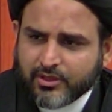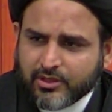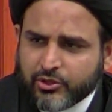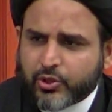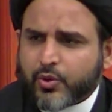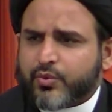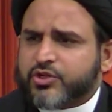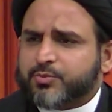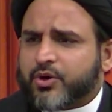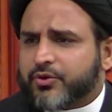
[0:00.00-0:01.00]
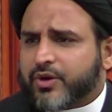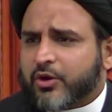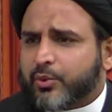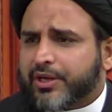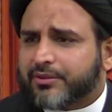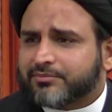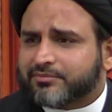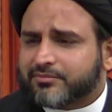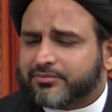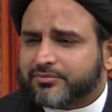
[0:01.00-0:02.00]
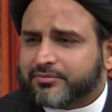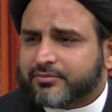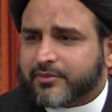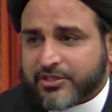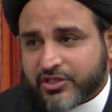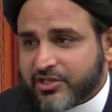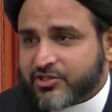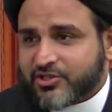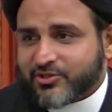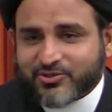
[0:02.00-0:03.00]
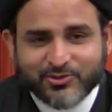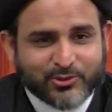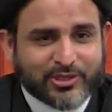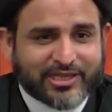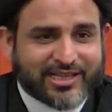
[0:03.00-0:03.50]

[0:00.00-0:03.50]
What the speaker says: don't respond right away. It's easy to say that